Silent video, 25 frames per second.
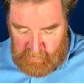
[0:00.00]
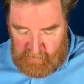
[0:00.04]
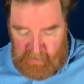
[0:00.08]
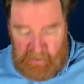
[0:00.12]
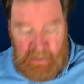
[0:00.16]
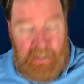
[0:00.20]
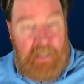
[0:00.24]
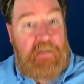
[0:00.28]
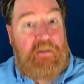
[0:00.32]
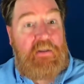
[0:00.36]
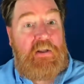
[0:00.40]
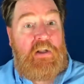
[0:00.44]

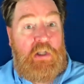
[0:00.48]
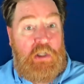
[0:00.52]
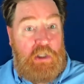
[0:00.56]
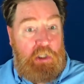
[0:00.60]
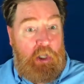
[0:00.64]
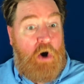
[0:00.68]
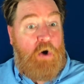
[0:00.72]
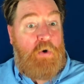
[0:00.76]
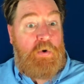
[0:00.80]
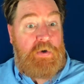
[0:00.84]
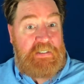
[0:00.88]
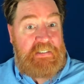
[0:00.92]
in the
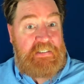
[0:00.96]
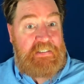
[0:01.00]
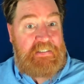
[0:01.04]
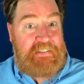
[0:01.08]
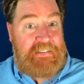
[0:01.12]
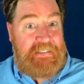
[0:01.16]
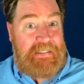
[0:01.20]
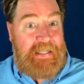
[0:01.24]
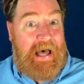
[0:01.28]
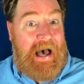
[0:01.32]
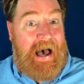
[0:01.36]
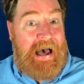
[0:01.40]
lowest
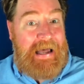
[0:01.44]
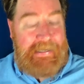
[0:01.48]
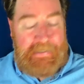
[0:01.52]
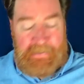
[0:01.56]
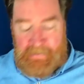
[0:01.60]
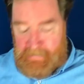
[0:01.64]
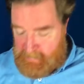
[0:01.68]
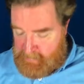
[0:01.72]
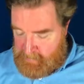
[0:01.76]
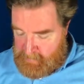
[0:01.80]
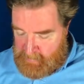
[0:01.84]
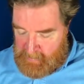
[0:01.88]
slot,
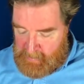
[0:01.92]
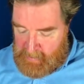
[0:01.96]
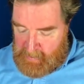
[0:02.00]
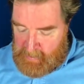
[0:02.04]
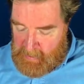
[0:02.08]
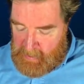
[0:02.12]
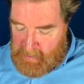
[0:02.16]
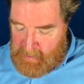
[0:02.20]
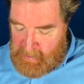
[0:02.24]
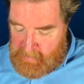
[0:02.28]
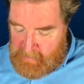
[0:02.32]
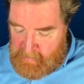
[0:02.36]

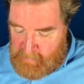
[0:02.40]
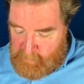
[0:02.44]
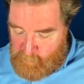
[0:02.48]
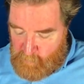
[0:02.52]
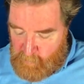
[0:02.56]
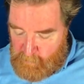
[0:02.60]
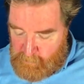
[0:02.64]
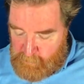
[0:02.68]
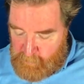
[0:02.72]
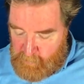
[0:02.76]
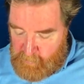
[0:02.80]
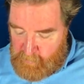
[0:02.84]
and then
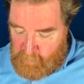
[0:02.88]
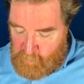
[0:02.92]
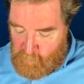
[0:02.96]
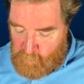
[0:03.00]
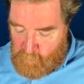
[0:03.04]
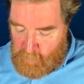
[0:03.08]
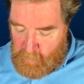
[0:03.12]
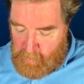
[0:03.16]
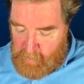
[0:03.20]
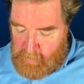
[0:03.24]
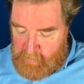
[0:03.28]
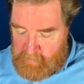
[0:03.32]
we'll put
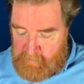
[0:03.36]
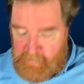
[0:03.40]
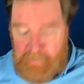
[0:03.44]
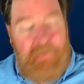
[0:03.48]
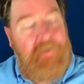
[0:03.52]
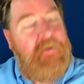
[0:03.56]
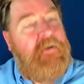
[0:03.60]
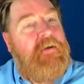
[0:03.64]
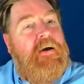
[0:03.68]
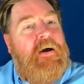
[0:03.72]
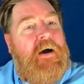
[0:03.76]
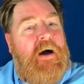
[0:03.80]

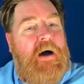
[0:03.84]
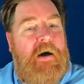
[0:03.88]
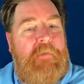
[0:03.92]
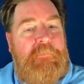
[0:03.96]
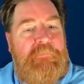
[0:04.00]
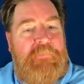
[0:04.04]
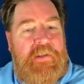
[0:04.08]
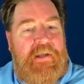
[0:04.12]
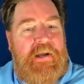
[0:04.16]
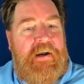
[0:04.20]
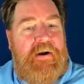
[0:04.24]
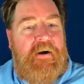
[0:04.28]
1
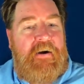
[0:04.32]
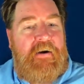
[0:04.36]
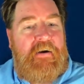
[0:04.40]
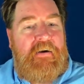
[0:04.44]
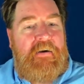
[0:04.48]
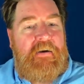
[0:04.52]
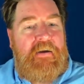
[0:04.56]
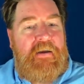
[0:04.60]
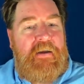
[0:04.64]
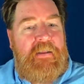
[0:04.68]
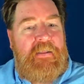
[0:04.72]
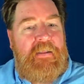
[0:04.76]
up
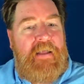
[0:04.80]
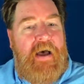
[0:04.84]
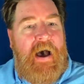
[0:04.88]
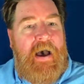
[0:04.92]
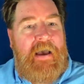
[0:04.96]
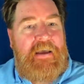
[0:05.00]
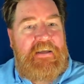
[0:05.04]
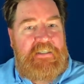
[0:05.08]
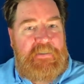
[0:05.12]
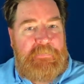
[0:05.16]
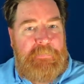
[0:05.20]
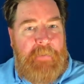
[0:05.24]
there in the
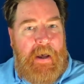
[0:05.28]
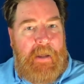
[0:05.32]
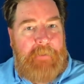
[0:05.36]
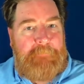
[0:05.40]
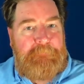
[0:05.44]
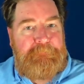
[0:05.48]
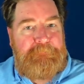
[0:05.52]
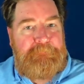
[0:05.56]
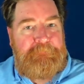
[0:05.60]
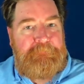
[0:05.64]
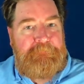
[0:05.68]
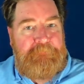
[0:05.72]
highest spot.
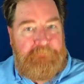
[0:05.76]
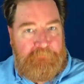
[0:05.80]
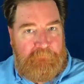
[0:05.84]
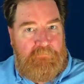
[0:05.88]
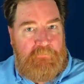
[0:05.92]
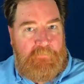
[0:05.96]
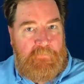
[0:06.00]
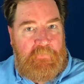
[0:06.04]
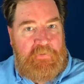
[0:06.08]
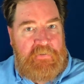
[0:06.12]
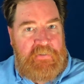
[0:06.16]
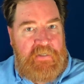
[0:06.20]

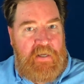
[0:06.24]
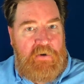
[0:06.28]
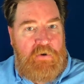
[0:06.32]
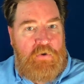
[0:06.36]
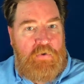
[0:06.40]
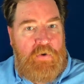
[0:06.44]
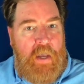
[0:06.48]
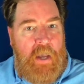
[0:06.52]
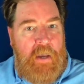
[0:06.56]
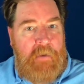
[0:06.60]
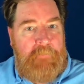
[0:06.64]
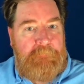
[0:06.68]
Sound
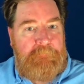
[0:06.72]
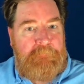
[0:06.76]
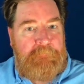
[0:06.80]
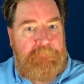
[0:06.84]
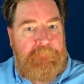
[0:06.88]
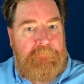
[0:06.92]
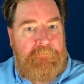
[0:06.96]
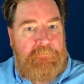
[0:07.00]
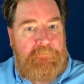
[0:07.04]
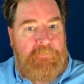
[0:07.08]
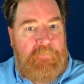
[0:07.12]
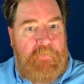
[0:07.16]
okay?
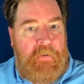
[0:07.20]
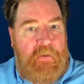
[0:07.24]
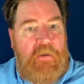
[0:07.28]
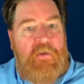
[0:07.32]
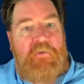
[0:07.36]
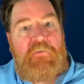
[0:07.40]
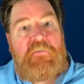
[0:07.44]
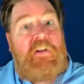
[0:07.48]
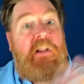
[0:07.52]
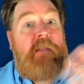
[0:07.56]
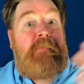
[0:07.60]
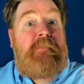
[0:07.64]

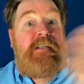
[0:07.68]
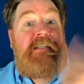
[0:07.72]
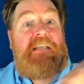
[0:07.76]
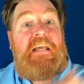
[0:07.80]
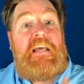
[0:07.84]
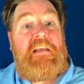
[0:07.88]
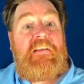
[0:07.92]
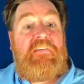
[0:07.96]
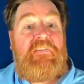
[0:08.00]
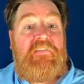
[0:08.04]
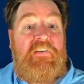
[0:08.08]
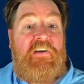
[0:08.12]
So let me
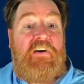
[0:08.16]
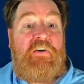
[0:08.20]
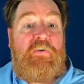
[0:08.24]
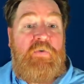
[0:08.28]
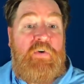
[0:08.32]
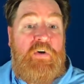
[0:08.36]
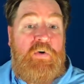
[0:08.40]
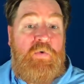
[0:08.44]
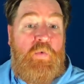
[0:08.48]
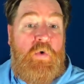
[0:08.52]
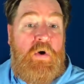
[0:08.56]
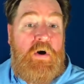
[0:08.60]
take 0
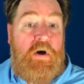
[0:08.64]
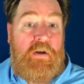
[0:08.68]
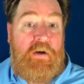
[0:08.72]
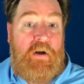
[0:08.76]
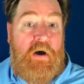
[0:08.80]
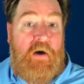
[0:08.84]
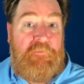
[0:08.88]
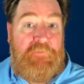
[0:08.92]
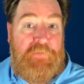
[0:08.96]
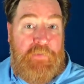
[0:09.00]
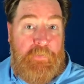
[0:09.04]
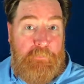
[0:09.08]
and 1
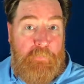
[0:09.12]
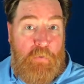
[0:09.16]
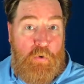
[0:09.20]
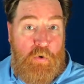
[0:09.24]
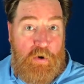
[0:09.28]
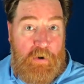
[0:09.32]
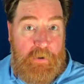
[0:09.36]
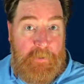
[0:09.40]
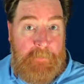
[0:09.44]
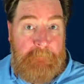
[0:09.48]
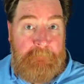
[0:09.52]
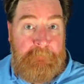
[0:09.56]
off the
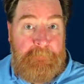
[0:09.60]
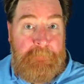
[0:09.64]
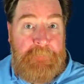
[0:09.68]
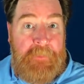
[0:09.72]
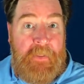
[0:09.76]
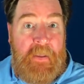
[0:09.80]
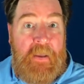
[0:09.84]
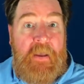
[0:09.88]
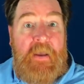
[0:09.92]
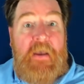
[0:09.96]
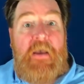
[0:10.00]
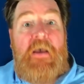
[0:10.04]
board.
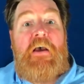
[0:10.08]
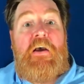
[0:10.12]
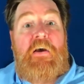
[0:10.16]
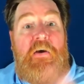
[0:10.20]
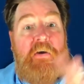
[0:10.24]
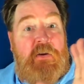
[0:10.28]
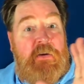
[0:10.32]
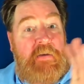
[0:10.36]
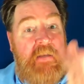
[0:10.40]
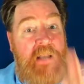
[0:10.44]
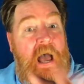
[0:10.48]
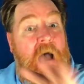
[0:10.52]

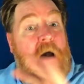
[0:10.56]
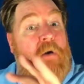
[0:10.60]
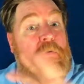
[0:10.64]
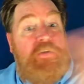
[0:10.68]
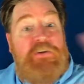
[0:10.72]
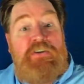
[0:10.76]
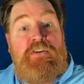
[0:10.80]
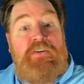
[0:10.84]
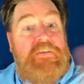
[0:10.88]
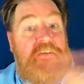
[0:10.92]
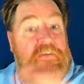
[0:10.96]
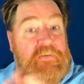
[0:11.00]
Now it
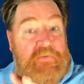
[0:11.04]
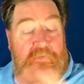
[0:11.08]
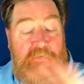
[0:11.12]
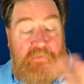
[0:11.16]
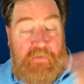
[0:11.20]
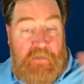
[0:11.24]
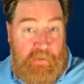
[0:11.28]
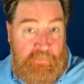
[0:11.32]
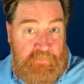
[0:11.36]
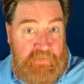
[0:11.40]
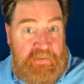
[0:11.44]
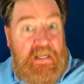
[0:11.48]
just
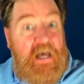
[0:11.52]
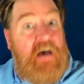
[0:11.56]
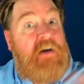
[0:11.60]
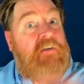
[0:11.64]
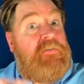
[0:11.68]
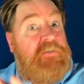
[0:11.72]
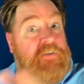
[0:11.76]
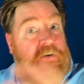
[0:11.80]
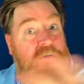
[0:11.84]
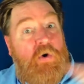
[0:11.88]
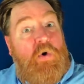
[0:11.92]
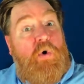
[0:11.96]
comes down
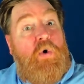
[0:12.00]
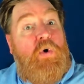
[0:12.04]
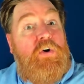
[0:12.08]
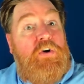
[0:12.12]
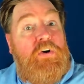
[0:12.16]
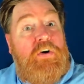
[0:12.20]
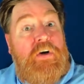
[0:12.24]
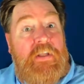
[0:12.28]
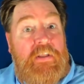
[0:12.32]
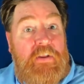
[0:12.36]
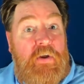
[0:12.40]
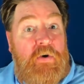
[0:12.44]
to
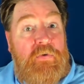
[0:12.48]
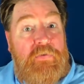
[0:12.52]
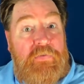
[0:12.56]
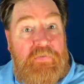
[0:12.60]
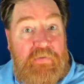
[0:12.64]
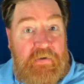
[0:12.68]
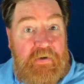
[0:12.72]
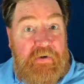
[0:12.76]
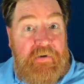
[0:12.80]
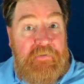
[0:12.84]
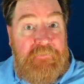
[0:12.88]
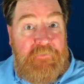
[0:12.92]
ordering those
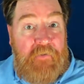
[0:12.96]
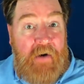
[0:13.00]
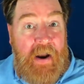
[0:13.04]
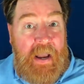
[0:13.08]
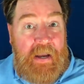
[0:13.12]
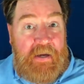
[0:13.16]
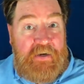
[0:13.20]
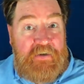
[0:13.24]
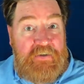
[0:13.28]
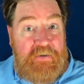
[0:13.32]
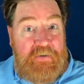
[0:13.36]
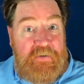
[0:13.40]
three
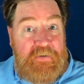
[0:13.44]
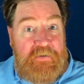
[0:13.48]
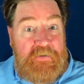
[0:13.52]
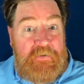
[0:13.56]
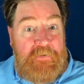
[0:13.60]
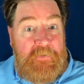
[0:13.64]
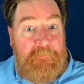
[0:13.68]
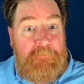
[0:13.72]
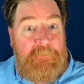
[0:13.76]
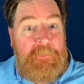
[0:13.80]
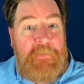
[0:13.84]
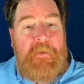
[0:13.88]
fractions.
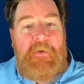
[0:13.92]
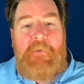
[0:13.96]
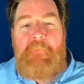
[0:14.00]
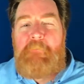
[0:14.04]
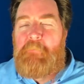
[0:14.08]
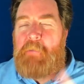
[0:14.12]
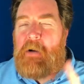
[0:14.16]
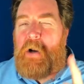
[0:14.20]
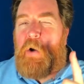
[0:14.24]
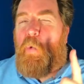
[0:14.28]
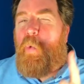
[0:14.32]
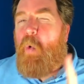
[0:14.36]

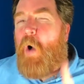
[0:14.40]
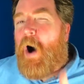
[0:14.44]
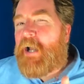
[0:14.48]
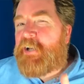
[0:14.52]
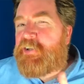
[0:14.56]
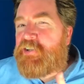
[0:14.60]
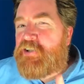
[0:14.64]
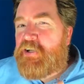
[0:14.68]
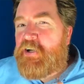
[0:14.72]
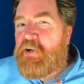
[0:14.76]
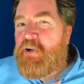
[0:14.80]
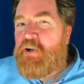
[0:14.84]
But I
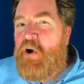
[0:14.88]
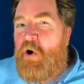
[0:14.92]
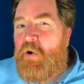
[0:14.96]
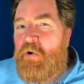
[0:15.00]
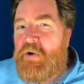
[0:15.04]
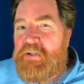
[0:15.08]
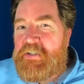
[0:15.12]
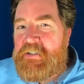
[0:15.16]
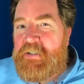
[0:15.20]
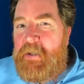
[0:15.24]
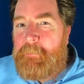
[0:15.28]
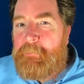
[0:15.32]
want you to
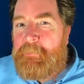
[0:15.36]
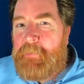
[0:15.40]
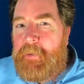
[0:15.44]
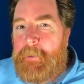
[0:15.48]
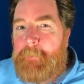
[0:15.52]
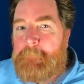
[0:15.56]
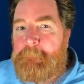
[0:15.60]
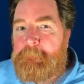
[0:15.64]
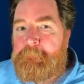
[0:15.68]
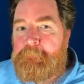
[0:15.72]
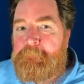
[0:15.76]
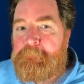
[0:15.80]
notice something.